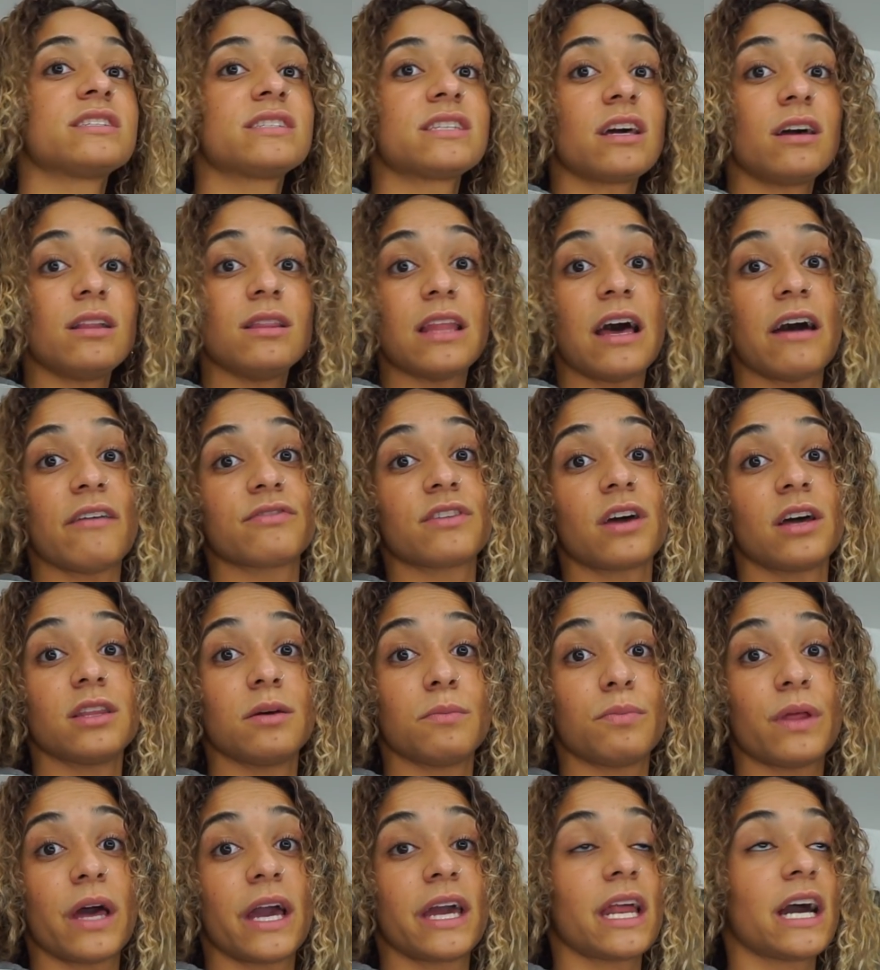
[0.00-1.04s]
still left on the
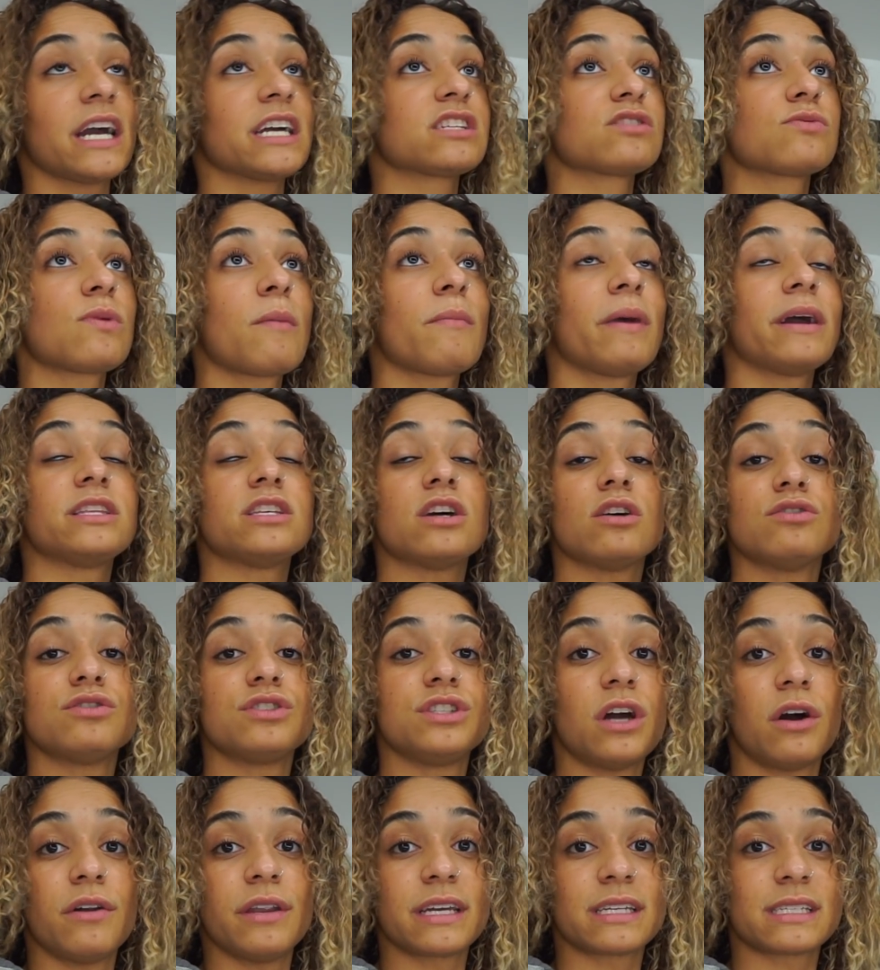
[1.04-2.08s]
plane. I swear my toes
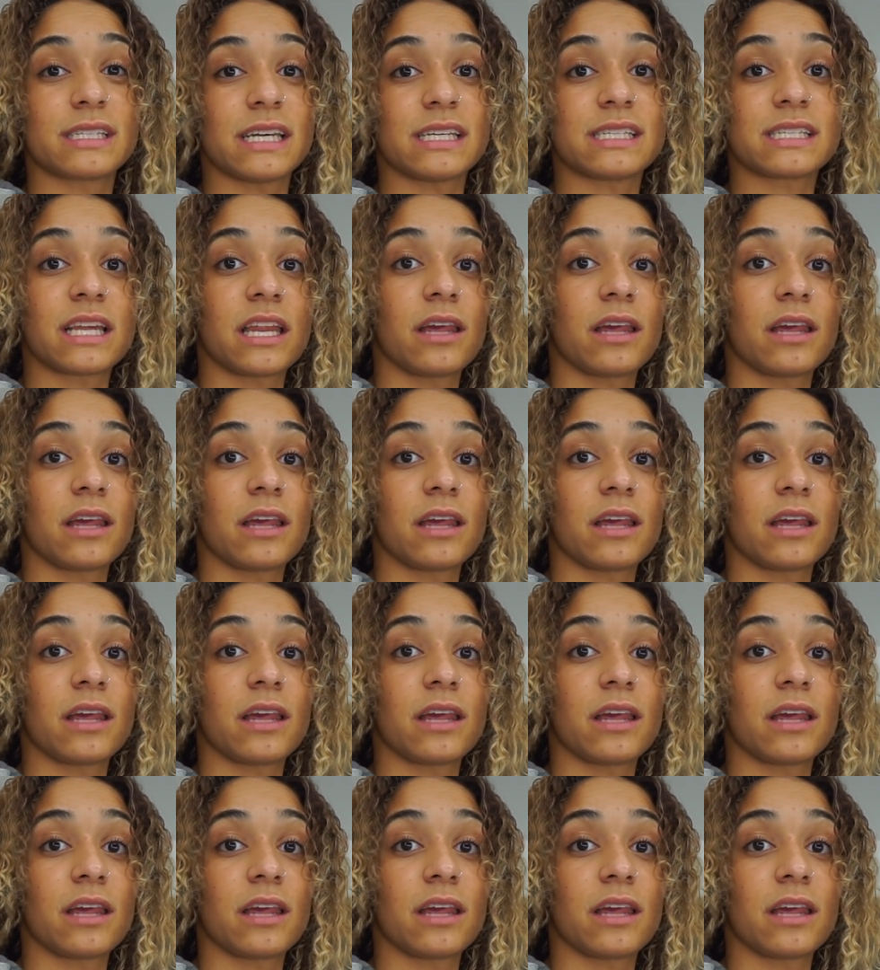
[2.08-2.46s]
don't exist